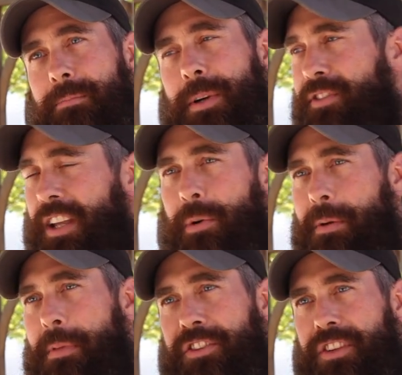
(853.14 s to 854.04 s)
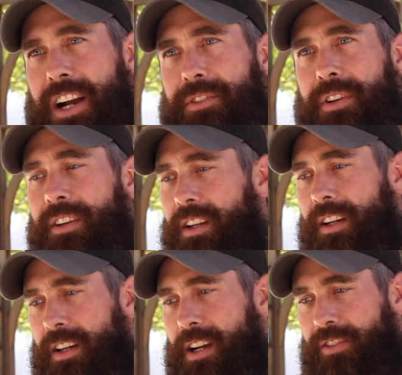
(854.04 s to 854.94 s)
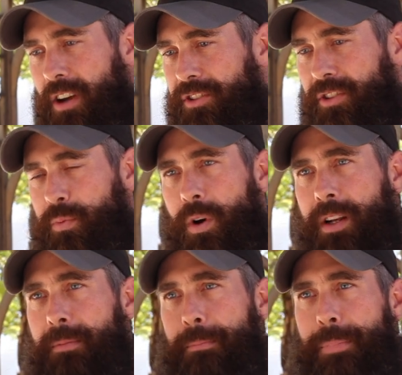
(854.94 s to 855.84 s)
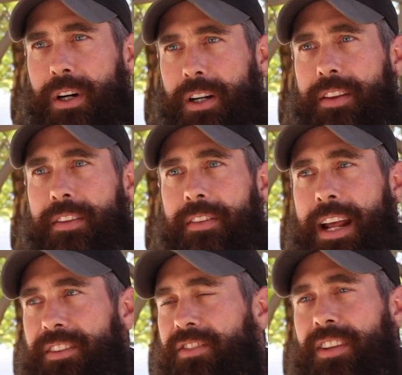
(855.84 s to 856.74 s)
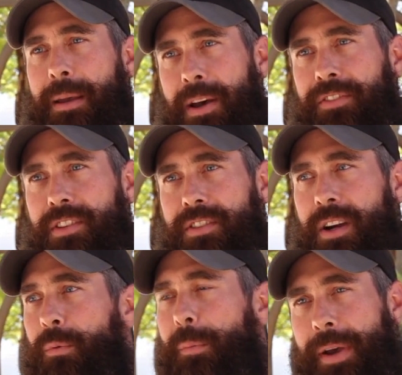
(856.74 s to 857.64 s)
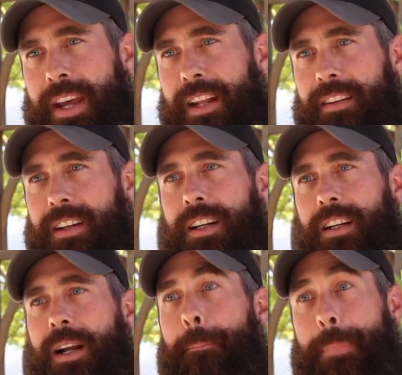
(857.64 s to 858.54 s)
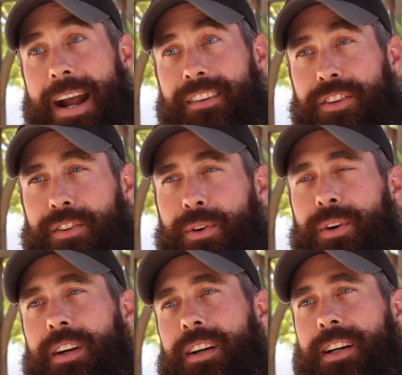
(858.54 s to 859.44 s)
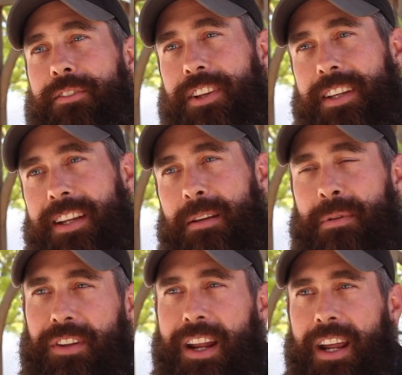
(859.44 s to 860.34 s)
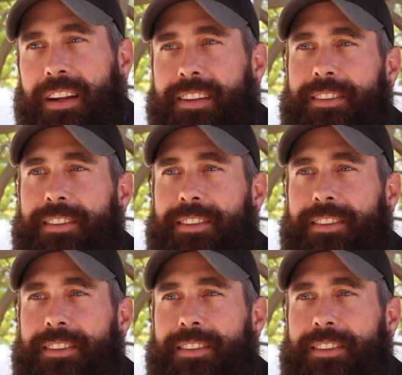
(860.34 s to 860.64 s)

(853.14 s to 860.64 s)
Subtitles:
But if you take away man's doctrine, it's all just one book that has the same message. Repent. Come back to the Torah, for the kingdom is at hand.